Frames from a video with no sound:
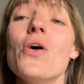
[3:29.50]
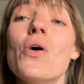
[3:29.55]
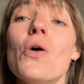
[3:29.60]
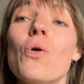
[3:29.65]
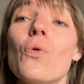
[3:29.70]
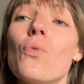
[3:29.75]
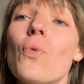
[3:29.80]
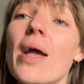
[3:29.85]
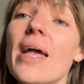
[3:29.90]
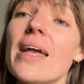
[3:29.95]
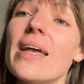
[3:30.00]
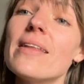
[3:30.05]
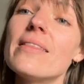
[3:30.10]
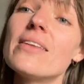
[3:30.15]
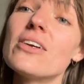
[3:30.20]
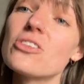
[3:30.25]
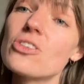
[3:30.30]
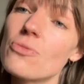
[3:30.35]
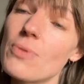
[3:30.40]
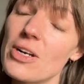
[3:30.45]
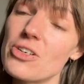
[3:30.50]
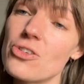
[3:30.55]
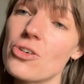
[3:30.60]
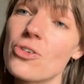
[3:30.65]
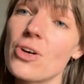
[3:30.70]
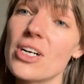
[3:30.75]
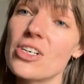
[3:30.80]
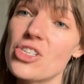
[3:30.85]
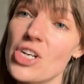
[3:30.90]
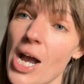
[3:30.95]
when there's a
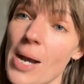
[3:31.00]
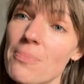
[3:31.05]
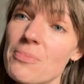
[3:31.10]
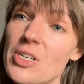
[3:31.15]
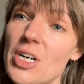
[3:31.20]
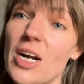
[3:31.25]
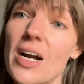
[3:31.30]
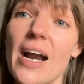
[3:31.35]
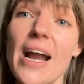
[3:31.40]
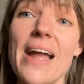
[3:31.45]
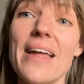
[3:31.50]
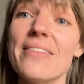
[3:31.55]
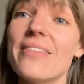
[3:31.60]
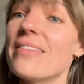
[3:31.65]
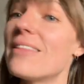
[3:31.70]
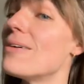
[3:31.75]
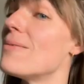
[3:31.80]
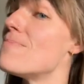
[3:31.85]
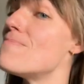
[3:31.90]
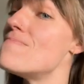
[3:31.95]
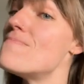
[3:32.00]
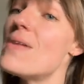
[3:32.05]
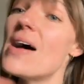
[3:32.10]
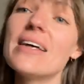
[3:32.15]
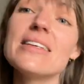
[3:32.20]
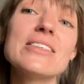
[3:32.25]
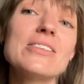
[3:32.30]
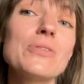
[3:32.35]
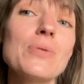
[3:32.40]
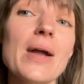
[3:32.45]
retrograde chapter. And the
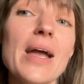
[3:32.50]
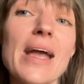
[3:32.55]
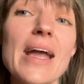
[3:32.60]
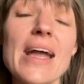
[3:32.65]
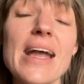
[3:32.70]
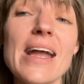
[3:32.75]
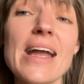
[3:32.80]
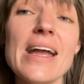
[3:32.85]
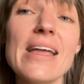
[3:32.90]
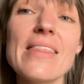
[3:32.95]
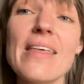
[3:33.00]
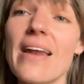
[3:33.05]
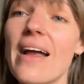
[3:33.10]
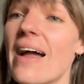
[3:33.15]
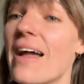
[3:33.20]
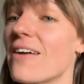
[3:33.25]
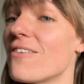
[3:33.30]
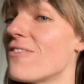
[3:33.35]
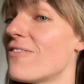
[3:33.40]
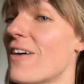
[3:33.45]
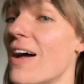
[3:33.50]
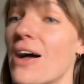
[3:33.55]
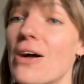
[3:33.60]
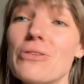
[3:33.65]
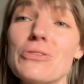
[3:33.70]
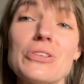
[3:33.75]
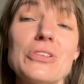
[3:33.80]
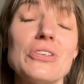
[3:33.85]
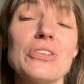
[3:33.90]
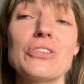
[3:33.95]
best way that I have
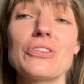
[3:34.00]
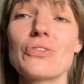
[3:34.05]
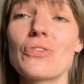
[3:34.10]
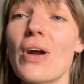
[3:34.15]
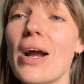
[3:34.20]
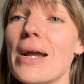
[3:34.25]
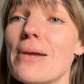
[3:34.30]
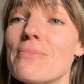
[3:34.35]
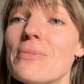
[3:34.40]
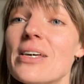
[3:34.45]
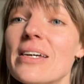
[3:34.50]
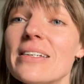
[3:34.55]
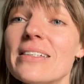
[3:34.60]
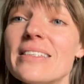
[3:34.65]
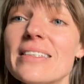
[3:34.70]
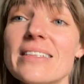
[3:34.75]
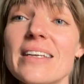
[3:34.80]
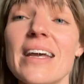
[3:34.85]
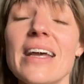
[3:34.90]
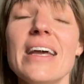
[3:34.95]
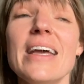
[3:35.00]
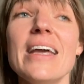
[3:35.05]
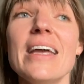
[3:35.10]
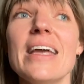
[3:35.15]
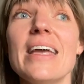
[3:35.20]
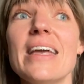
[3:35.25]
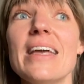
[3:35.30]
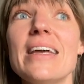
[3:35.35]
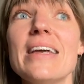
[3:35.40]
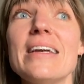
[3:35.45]
found to describe this
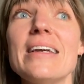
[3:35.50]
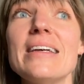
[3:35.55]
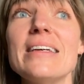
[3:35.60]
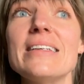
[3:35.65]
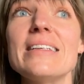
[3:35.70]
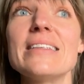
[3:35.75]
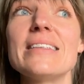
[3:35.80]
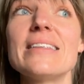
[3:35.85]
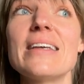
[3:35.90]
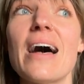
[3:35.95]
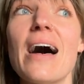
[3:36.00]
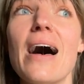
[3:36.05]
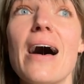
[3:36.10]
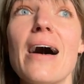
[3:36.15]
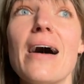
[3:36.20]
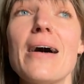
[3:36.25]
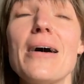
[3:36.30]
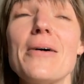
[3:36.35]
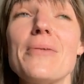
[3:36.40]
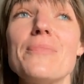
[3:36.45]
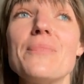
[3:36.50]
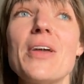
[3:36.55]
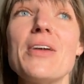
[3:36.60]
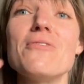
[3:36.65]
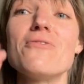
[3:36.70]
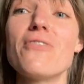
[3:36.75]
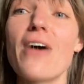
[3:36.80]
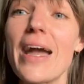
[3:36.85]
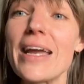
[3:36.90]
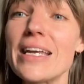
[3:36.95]
is
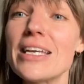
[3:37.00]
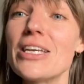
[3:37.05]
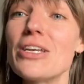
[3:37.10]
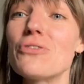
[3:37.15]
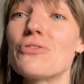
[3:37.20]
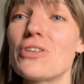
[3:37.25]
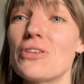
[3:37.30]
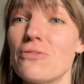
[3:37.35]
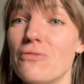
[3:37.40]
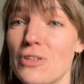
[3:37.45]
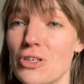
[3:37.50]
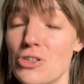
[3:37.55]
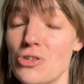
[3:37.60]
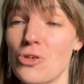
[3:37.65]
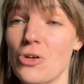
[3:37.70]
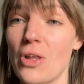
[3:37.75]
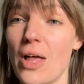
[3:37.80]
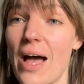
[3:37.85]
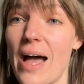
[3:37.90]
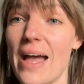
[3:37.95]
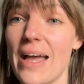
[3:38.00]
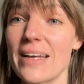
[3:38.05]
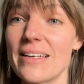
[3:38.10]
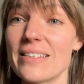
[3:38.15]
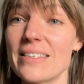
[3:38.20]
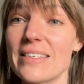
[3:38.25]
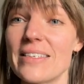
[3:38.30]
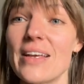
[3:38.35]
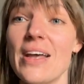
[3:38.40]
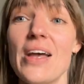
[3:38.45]
inviting you to
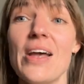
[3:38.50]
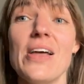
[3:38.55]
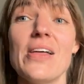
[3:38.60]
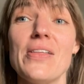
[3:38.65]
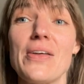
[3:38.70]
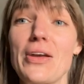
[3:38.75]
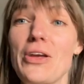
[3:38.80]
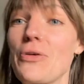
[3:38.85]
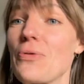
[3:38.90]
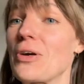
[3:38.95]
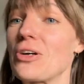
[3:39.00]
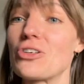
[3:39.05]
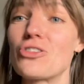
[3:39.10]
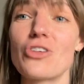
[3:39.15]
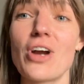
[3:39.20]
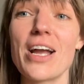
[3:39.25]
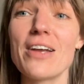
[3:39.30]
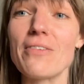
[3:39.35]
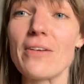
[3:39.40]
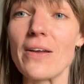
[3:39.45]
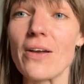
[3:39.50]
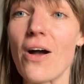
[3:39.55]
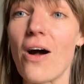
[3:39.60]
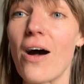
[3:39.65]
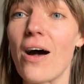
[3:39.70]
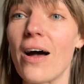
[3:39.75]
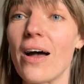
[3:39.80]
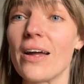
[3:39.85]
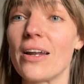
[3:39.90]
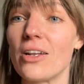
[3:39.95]
visualize that you are driving
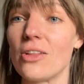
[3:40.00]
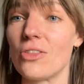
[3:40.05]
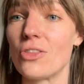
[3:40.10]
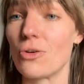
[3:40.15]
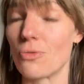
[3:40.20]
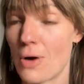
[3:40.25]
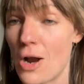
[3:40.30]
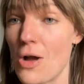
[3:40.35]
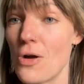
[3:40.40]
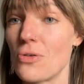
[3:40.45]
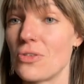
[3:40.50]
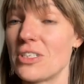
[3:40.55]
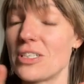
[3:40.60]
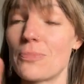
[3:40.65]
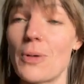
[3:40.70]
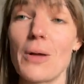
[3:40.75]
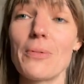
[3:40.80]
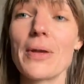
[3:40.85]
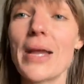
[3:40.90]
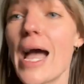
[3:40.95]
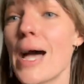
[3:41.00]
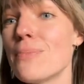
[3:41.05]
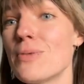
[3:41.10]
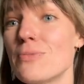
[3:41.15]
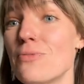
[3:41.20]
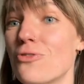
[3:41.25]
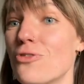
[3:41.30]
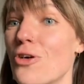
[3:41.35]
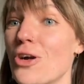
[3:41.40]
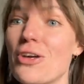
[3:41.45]
on the road. It's probably
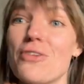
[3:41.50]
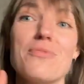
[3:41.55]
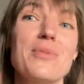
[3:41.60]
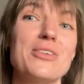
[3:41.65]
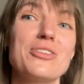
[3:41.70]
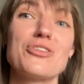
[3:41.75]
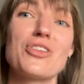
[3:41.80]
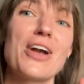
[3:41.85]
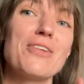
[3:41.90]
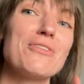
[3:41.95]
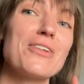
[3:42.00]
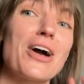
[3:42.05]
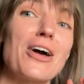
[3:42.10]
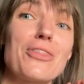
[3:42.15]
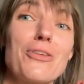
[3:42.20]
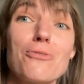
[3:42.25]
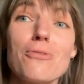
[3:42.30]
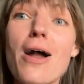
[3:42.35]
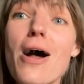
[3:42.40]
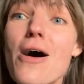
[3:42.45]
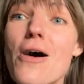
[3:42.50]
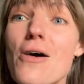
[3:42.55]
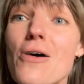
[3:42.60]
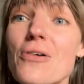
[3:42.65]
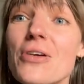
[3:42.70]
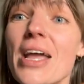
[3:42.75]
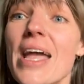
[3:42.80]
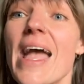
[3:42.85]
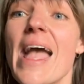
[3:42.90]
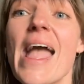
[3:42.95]
happened before. You've been driving on the
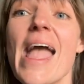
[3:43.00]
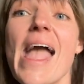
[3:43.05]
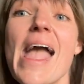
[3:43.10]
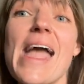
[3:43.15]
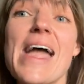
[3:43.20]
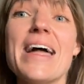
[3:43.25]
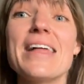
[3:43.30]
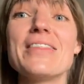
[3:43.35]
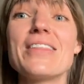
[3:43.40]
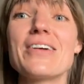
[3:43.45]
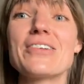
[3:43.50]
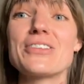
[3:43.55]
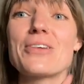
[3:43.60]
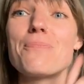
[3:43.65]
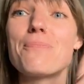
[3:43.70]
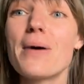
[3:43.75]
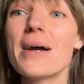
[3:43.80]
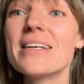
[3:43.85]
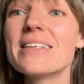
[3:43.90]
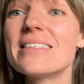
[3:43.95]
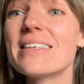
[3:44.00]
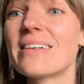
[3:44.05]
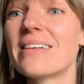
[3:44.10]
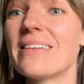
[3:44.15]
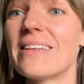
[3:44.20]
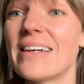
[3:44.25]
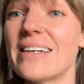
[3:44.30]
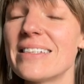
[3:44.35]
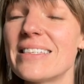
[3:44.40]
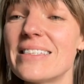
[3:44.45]
road and there's a
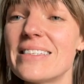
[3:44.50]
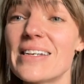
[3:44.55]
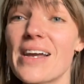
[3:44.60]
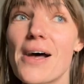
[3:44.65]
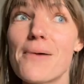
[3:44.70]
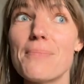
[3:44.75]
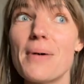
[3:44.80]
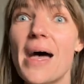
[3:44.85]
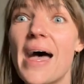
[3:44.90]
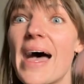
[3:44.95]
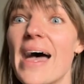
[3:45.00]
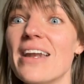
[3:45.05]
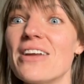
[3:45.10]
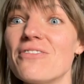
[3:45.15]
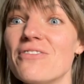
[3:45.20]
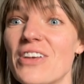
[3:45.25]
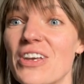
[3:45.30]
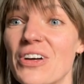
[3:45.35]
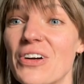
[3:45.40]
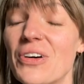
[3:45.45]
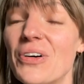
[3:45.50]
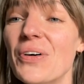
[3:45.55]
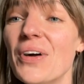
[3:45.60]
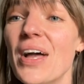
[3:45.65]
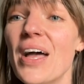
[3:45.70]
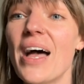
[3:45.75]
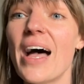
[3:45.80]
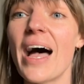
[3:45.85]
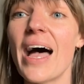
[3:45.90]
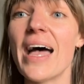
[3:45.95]
bicyclist up ahead of you
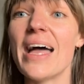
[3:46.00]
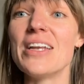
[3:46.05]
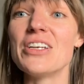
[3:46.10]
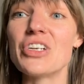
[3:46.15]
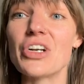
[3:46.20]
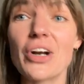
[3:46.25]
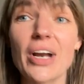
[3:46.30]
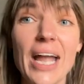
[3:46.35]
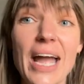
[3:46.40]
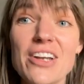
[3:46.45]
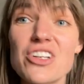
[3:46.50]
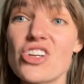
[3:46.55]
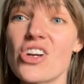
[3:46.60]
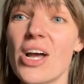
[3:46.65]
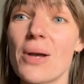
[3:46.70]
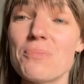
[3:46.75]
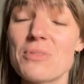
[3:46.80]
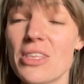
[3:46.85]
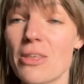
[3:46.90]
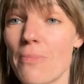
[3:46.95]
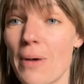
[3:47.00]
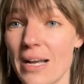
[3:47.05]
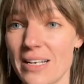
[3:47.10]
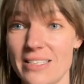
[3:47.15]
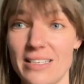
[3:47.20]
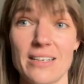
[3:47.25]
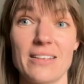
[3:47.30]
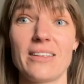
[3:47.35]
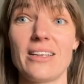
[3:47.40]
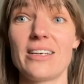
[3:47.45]
and you're catching up to the
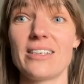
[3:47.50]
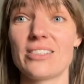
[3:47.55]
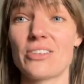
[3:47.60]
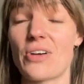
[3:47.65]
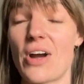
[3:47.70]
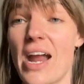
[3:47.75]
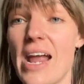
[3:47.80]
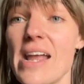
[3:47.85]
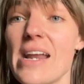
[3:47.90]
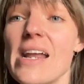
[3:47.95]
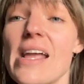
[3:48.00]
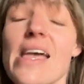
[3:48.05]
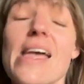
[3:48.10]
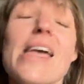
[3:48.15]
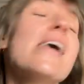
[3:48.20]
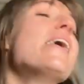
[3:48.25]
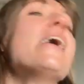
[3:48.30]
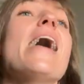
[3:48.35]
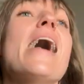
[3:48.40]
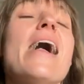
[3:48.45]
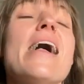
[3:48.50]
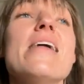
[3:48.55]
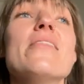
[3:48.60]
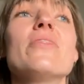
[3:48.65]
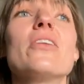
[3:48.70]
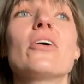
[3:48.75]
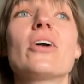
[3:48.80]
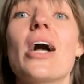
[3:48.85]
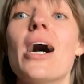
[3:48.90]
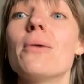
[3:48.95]
bicyclist, right?
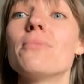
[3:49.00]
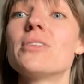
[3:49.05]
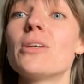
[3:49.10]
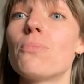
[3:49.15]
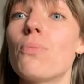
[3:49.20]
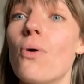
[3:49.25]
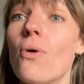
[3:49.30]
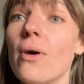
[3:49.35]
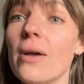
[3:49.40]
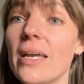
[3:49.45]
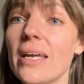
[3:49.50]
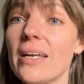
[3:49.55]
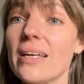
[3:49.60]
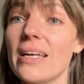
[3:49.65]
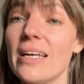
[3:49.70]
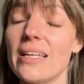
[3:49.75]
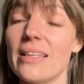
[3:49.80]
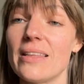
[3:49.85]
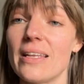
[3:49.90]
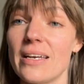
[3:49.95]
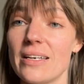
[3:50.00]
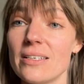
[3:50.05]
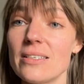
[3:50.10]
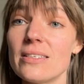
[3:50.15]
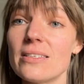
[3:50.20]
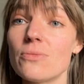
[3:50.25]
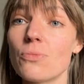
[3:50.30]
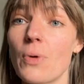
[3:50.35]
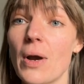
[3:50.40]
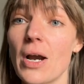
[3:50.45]
And there comes a point in
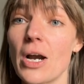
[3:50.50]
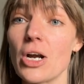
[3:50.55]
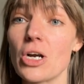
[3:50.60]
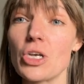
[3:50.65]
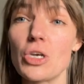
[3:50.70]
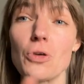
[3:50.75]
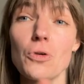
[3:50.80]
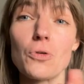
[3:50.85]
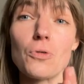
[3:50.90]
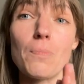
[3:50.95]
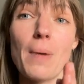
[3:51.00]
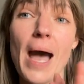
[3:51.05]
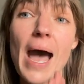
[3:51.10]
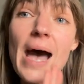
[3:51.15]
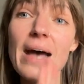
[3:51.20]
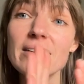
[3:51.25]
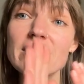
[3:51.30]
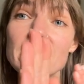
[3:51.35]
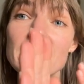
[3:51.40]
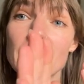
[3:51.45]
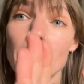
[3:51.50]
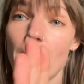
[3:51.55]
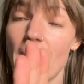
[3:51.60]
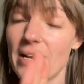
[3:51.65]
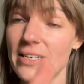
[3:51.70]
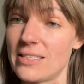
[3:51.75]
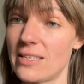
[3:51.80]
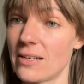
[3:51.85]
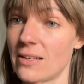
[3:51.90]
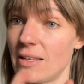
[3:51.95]
this where you pass the
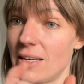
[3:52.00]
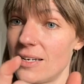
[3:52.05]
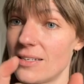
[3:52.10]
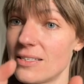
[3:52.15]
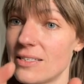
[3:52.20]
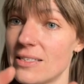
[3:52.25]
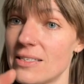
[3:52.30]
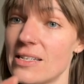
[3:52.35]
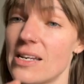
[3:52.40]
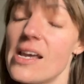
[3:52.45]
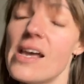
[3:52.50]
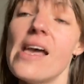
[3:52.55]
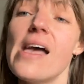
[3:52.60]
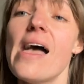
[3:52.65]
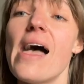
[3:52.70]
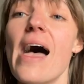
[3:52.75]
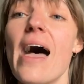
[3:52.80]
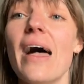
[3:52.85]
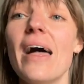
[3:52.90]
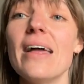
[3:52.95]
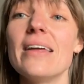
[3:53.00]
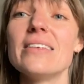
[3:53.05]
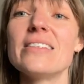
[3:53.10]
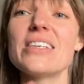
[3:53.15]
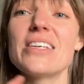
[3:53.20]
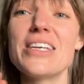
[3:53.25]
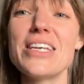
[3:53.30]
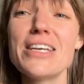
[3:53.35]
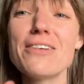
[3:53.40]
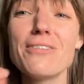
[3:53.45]
bicyclist.
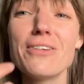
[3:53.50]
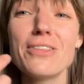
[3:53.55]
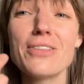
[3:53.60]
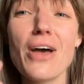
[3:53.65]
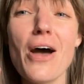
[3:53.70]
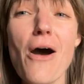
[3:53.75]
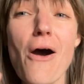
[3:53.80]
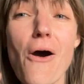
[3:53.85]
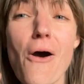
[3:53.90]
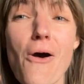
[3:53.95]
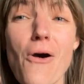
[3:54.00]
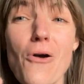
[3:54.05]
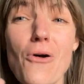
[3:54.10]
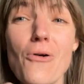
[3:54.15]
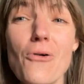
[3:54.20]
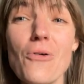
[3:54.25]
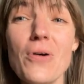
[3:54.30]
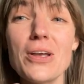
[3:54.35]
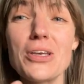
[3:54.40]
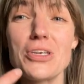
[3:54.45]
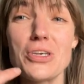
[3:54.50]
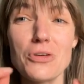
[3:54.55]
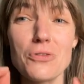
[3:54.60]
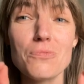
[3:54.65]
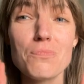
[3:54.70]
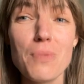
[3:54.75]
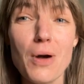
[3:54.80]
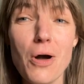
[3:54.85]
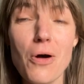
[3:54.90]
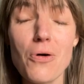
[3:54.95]
And even though you
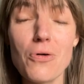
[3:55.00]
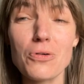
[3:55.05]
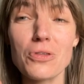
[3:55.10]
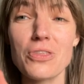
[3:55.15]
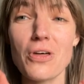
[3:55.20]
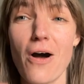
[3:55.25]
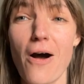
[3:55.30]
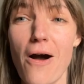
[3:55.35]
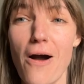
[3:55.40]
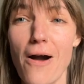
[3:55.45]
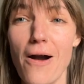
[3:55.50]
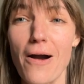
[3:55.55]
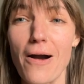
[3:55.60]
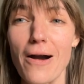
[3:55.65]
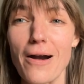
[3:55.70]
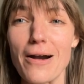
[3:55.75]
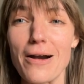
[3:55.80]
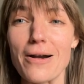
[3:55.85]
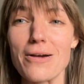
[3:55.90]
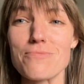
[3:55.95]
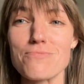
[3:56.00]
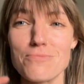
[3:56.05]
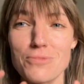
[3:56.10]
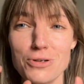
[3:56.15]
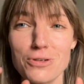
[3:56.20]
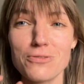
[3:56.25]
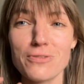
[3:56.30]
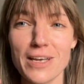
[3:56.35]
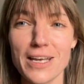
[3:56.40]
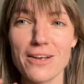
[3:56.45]
both are
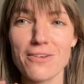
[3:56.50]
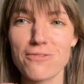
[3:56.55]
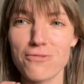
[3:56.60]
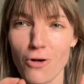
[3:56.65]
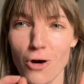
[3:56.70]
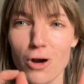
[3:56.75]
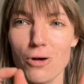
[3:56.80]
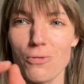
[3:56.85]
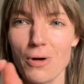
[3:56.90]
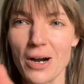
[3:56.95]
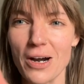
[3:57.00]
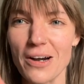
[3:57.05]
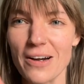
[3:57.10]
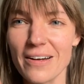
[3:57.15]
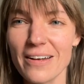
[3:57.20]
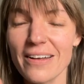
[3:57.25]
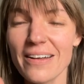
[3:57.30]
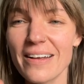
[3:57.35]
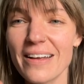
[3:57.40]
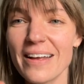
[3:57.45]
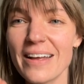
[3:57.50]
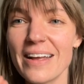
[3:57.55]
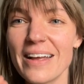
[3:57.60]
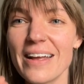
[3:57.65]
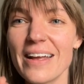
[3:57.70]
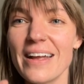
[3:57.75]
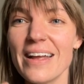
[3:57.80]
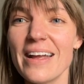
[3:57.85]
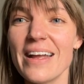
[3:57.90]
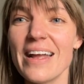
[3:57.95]
moving forward,
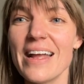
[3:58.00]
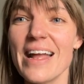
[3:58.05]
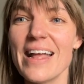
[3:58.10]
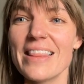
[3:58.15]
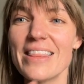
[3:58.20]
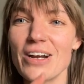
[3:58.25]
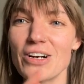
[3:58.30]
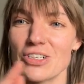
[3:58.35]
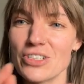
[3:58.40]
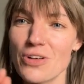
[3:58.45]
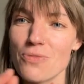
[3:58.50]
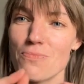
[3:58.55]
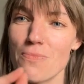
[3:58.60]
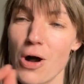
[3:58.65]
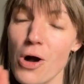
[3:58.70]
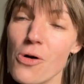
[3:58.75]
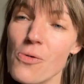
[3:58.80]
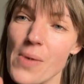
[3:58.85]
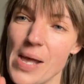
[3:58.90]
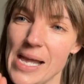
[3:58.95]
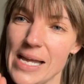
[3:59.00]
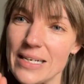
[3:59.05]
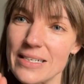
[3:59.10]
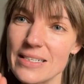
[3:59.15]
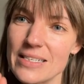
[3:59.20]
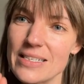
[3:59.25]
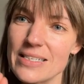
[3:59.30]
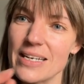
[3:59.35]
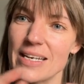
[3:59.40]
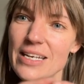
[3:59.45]
there's a
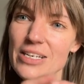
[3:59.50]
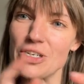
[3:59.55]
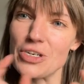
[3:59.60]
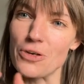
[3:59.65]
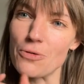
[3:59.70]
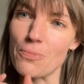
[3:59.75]
moment in you